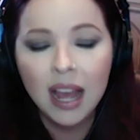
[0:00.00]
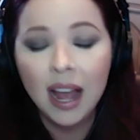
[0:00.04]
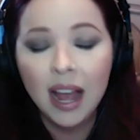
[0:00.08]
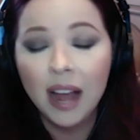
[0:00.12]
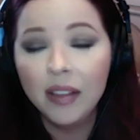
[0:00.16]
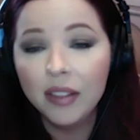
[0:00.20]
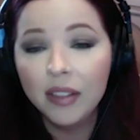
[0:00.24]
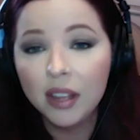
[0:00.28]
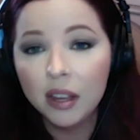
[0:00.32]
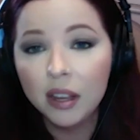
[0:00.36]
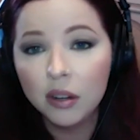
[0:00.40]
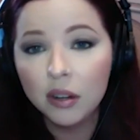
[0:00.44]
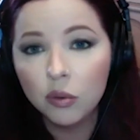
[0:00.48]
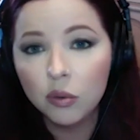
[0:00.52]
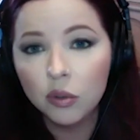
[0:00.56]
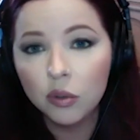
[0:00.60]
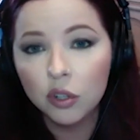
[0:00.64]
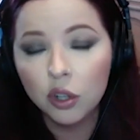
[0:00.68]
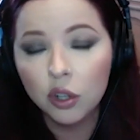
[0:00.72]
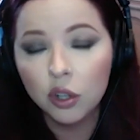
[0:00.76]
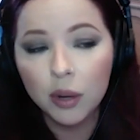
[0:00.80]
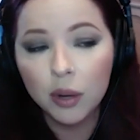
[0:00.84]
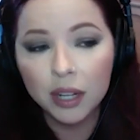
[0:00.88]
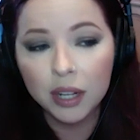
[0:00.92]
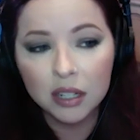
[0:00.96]
And then
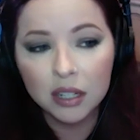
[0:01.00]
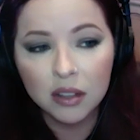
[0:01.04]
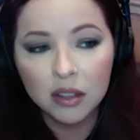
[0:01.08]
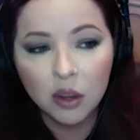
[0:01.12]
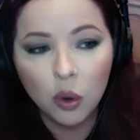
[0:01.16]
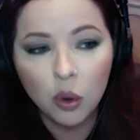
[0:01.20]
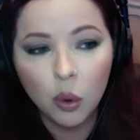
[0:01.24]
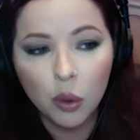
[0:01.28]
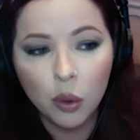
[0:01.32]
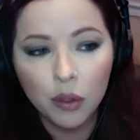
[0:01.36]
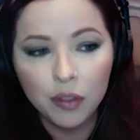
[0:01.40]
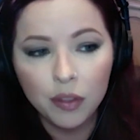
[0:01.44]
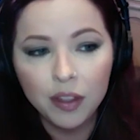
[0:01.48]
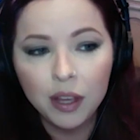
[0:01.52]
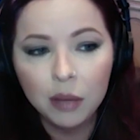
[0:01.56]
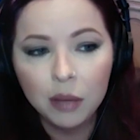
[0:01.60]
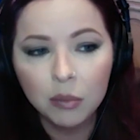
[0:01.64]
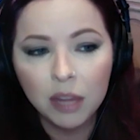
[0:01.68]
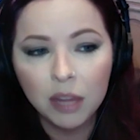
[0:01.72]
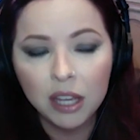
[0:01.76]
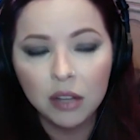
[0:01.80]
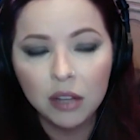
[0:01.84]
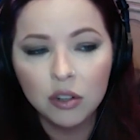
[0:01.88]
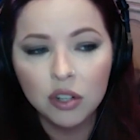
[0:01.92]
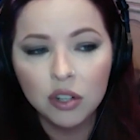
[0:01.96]
going into the whole theme,
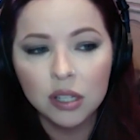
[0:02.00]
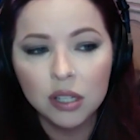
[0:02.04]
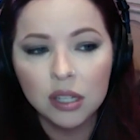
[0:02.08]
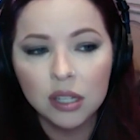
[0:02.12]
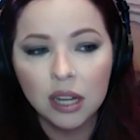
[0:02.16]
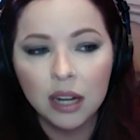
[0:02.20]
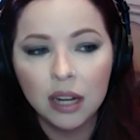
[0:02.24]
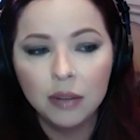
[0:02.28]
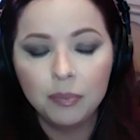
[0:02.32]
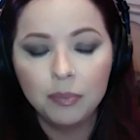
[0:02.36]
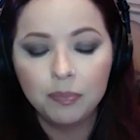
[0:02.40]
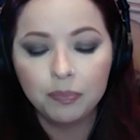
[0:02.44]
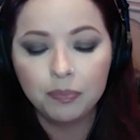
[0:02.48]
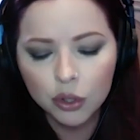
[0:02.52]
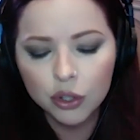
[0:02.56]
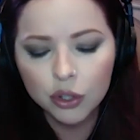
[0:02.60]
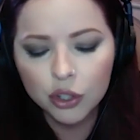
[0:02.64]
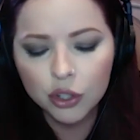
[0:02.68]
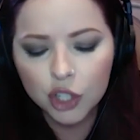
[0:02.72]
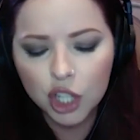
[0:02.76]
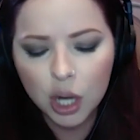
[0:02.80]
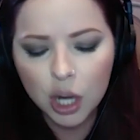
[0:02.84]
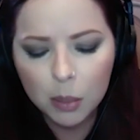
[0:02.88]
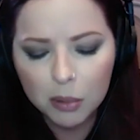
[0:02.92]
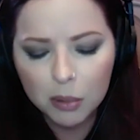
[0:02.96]
like you just said,
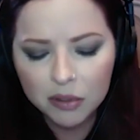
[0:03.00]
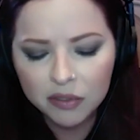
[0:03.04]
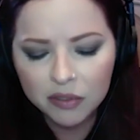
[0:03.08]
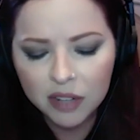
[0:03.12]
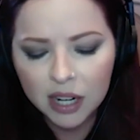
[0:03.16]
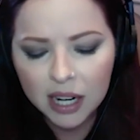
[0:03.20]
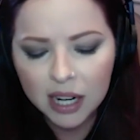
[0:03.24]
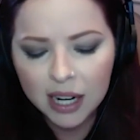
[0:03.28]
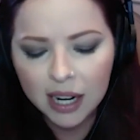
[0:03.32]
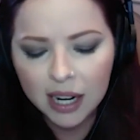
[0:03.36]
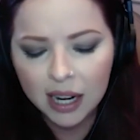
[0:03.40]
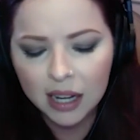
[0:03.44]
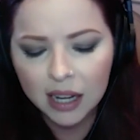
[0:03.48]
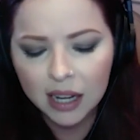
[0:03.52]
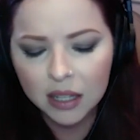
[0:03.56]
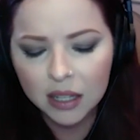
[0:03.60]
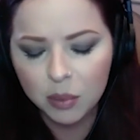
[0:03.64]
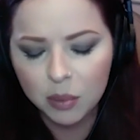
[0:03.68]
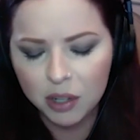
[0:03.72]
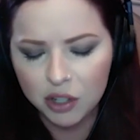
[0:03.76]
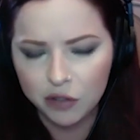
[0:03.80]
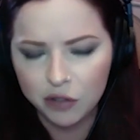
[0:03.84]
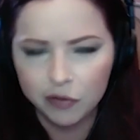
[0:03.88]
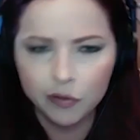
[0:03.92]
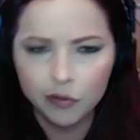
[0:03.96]
Shopify has a
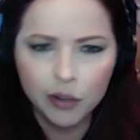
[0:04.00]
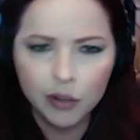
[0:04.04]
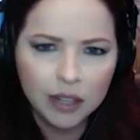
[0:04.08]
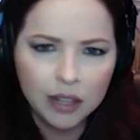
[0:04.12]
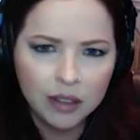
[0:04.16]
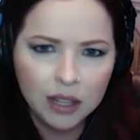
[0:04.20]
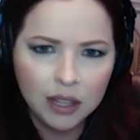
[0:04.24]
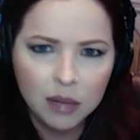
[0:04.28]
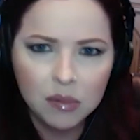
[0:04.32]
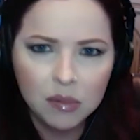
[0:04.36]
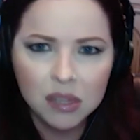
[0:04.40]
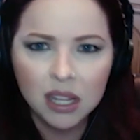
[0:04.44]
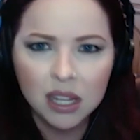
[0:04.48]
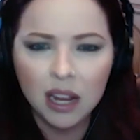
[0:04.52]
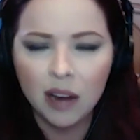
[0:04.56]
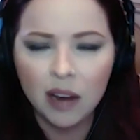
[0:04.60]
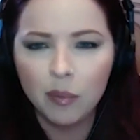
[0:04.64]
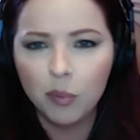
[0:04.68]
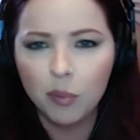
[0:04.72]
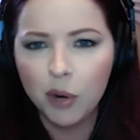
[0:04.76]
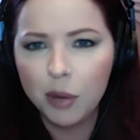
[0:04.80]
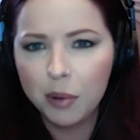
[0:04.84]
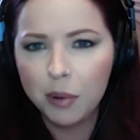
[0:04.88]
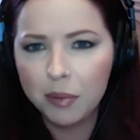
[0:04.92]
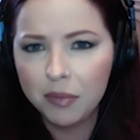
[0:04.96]
bunch of free themes. They have
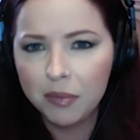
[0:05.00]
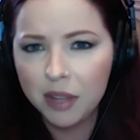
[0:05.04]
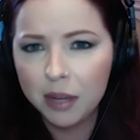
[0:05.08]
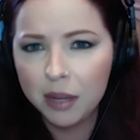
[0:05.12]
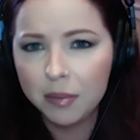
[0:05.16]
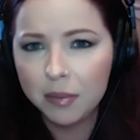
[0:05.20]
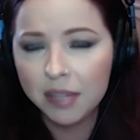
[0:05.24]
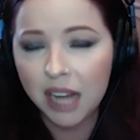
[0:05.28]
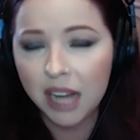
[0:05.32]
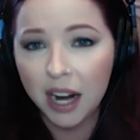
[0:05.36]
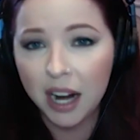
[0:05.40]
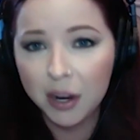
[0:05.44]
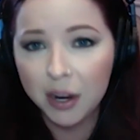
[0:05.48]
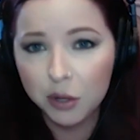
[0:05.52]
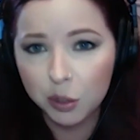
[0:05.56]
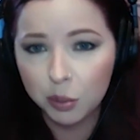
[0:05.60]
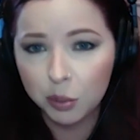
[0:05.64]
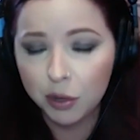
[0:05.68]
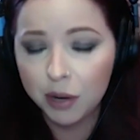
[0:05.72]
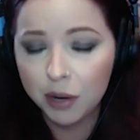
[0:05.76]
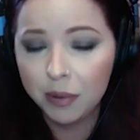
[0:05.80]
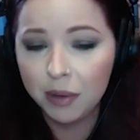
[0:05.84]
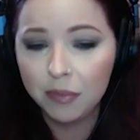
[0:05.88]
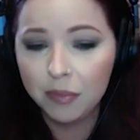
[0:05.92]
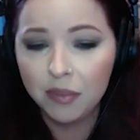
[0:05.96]
premium themes. I use a
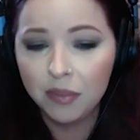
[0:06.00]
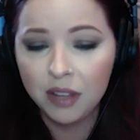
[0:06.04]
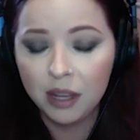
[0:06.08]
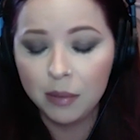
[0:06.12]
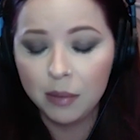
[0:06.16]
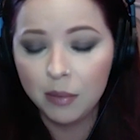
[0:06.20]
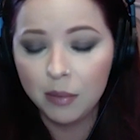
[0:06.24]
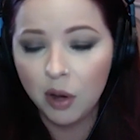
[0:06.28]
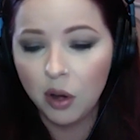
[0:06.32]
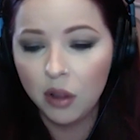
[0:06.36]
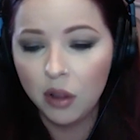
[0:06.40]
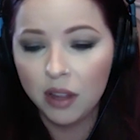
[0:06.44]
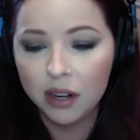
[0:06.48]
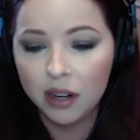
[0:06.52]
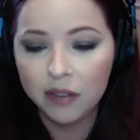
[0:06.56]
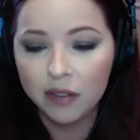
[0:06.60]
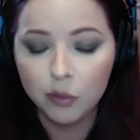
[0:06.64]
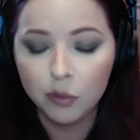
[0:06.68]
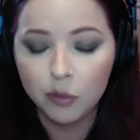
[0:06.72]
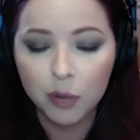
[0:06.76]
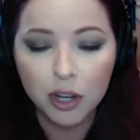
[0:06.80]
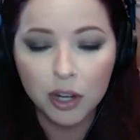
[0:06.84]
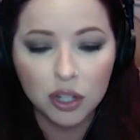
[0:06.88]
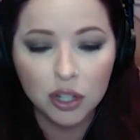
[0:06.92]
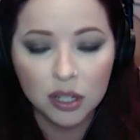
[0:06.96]
premium theme. All that
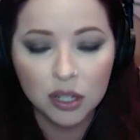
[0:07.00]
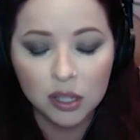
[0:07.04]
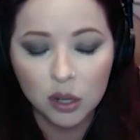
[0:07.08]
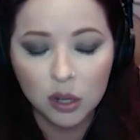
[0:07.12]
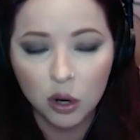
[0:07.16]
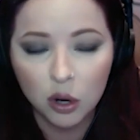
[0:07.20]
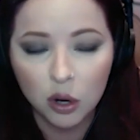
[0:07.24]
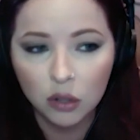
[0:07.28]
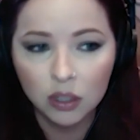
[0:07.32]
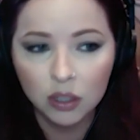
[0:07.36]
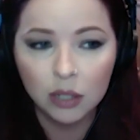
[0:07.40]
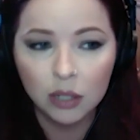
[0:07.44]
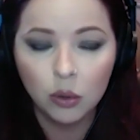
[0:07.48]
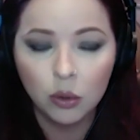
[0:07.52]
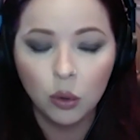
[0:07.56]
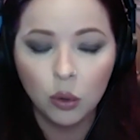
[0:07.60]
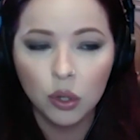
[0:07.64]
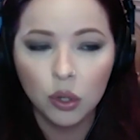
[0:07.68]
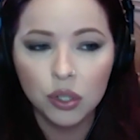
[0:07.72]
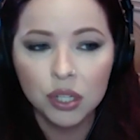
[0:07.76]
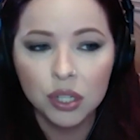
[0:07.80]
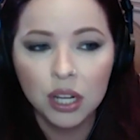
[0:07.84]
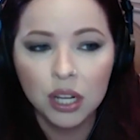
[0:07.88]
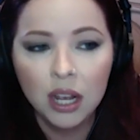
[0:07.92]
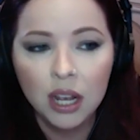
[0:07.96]
information is in our elite
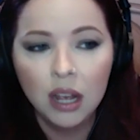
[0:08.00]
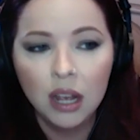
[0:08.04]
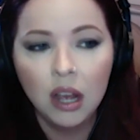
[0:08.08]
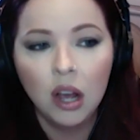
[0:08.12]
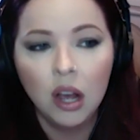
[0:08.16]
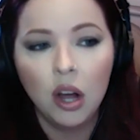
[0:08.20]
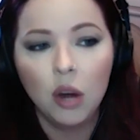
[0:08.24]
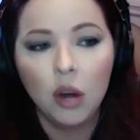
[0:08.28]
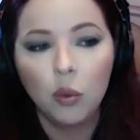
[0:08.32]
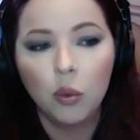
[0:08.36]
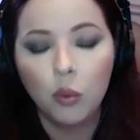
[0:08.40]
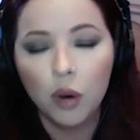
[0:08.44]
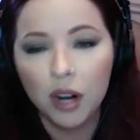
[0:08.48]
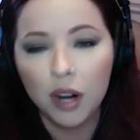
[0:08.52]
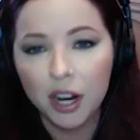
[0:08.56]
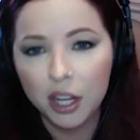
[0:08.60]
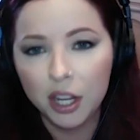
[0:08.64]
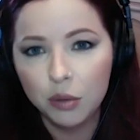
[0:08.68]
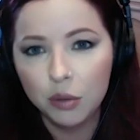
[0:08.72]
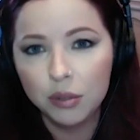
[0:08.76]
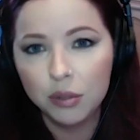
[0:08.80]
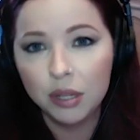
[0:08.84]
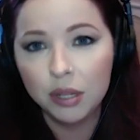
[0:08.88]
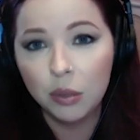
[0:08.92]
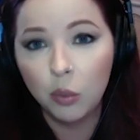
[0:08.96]
course on what I
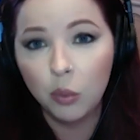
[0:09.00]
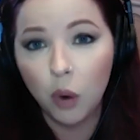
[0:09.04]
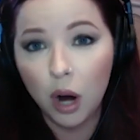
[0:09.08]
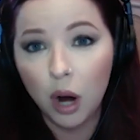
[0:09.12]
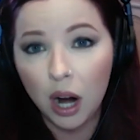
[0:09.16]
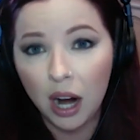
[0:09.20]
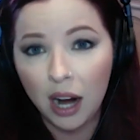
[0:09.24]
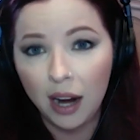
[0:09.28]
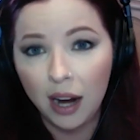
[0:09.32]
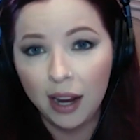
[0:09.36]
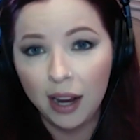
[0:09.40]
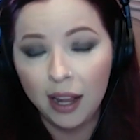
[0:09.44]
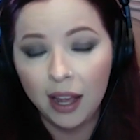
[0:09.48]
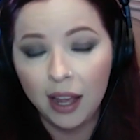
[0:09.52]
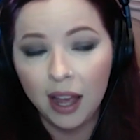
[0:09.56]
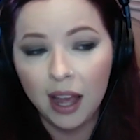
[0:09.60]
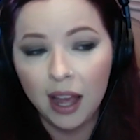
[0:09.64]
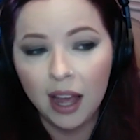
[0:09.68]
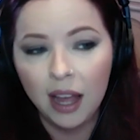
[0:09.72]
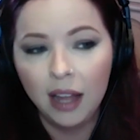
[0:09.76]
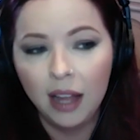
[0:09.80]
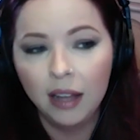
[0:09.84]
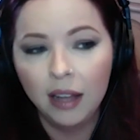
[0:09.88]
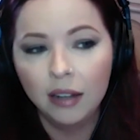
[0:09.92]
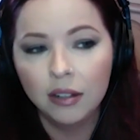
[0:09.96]
use and why,
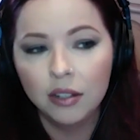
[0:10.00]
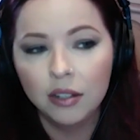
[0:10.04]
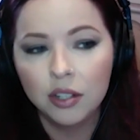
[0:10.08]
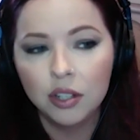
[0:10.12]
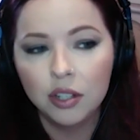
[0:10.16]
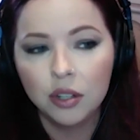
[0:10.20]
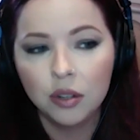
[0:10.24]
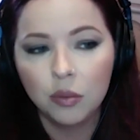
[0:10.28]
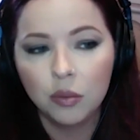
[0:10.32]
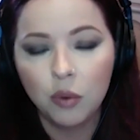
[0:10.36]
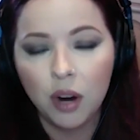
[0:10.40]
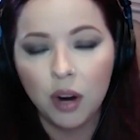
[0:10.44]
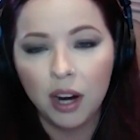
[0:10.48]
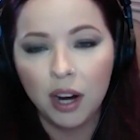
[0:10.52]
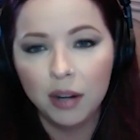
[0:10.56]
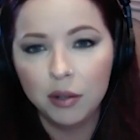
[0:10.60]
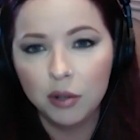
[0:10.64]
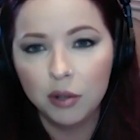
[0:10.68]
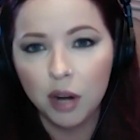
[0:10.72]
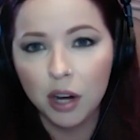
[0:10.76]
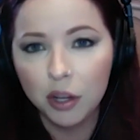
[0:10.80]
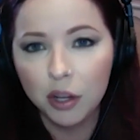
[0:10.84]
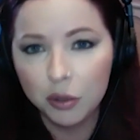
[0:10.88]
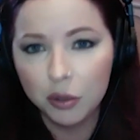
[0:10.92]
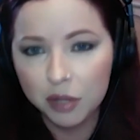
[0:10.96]
and why I'm
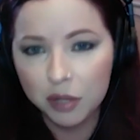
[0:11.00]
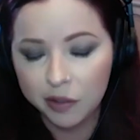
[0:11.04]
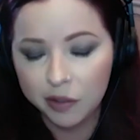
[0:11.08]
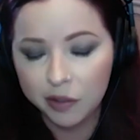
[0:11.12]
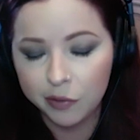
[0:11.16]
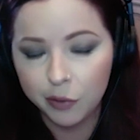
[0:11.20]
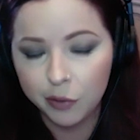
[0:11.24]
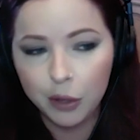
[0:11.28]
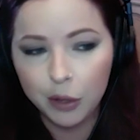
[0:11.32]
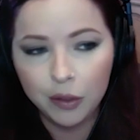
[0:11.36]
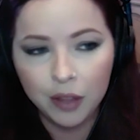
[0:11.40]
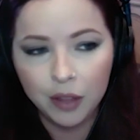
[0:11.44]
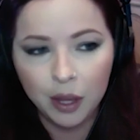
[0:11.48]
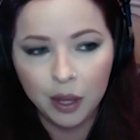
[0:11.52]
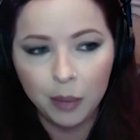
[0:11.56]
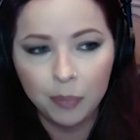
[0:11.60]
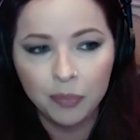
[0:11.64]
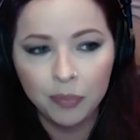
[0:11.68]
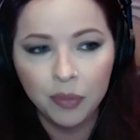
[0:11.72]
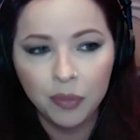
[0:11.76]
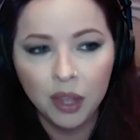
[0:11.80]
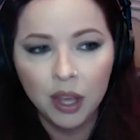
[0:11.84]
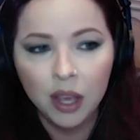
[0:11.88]
not using a free theme.